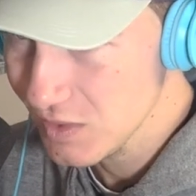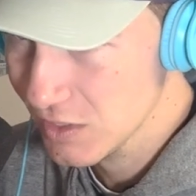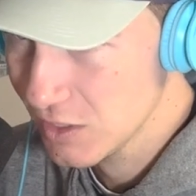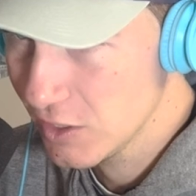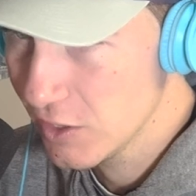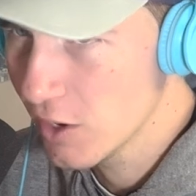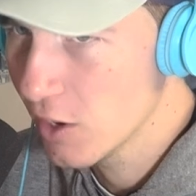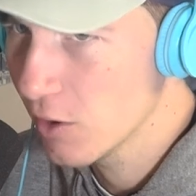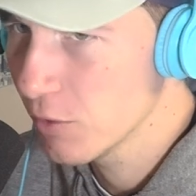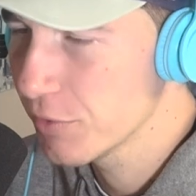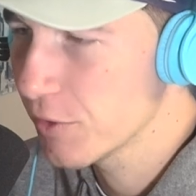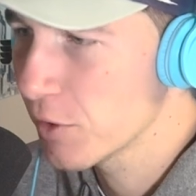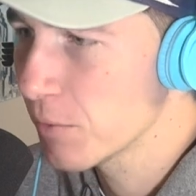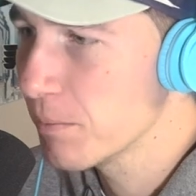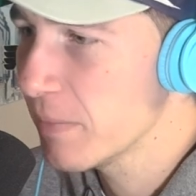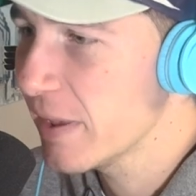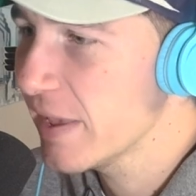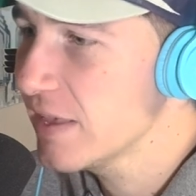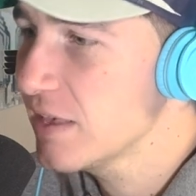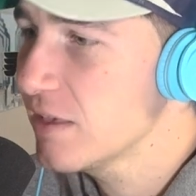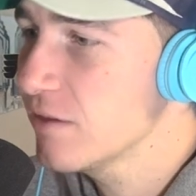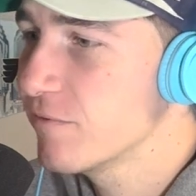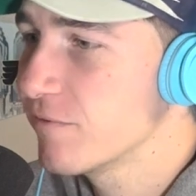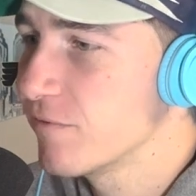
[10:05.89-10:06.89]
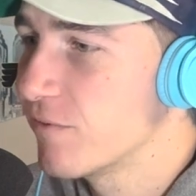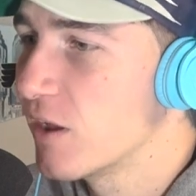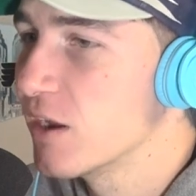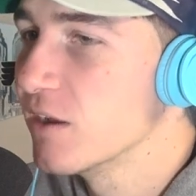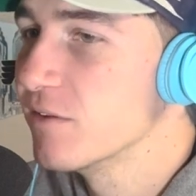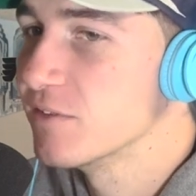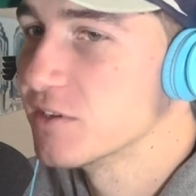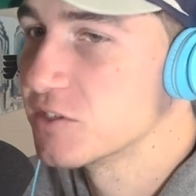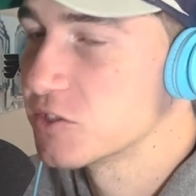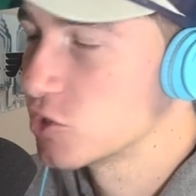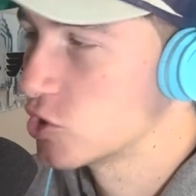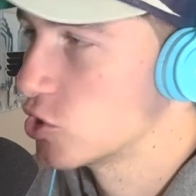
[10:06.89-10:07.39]
They're making fun
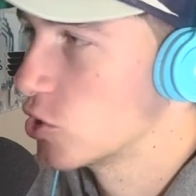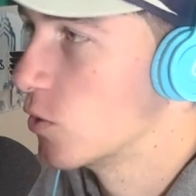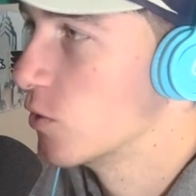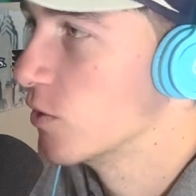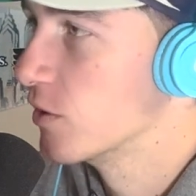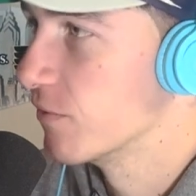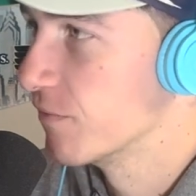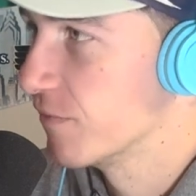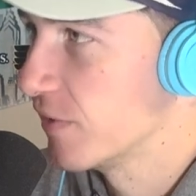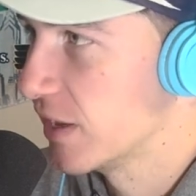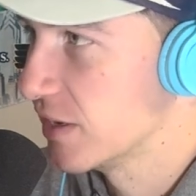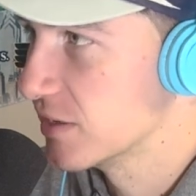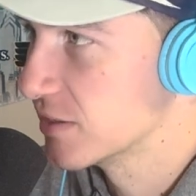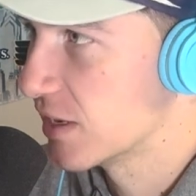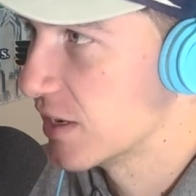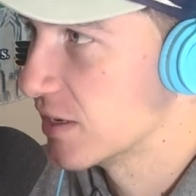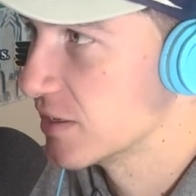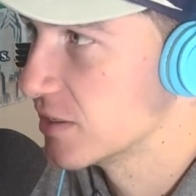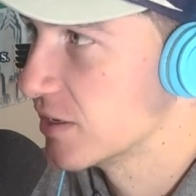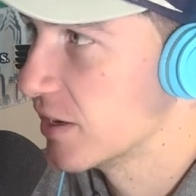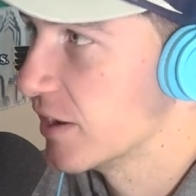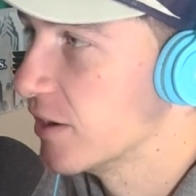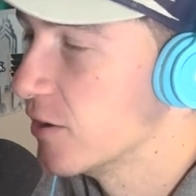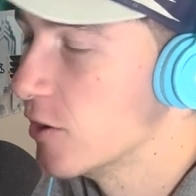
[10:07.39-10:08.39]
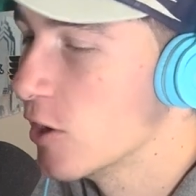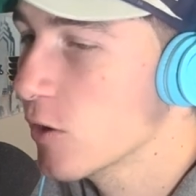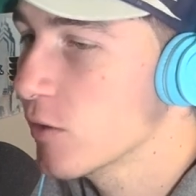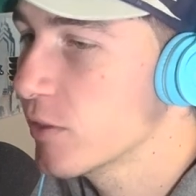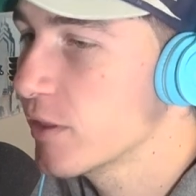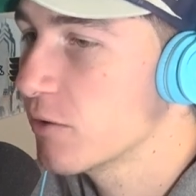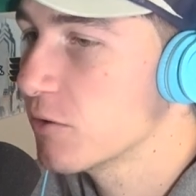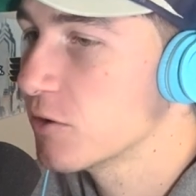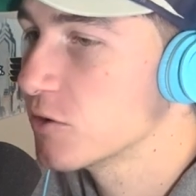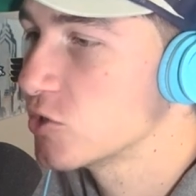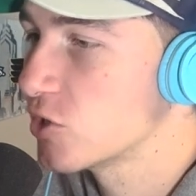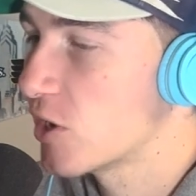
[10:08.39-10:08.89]
of his shoulder fakes last night. I know
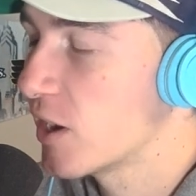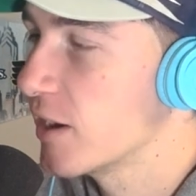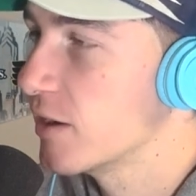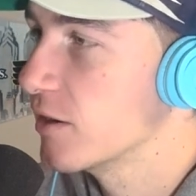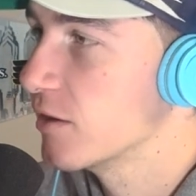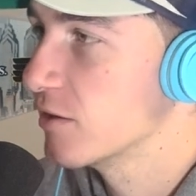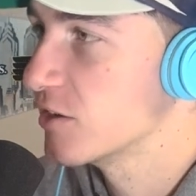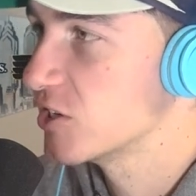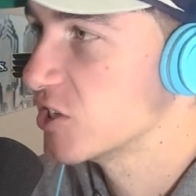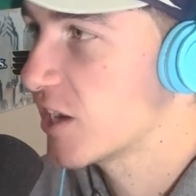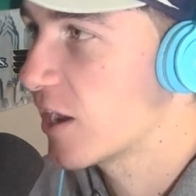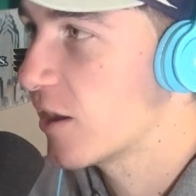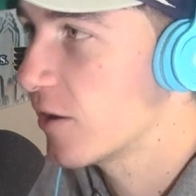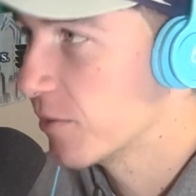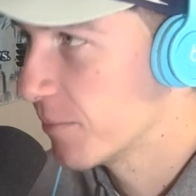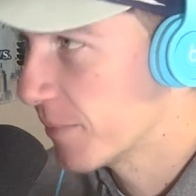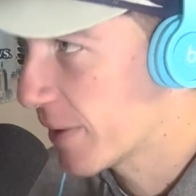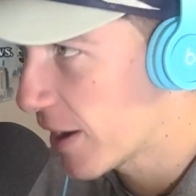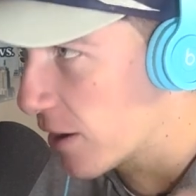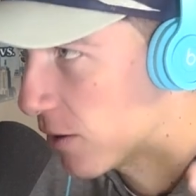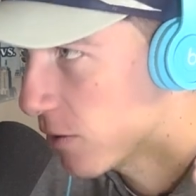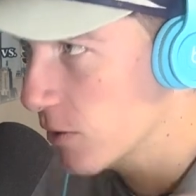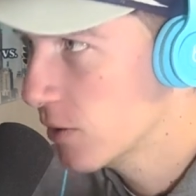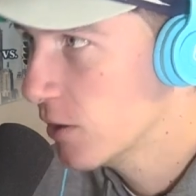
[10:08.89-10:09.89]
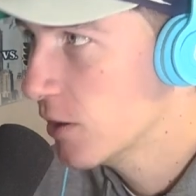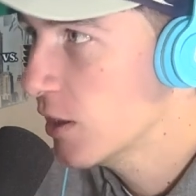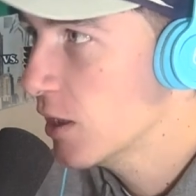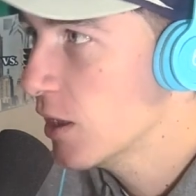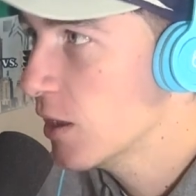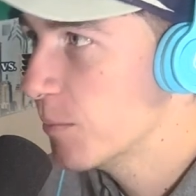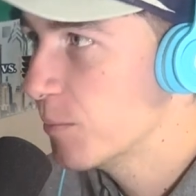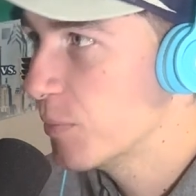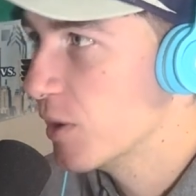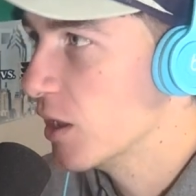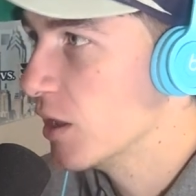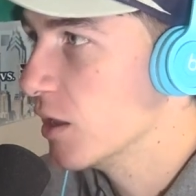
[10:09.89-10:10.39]
they were trying to shout him out,
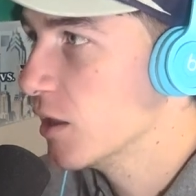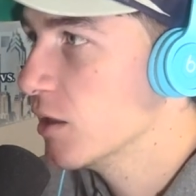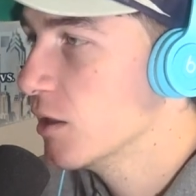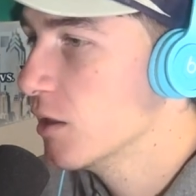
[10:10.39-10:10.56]
but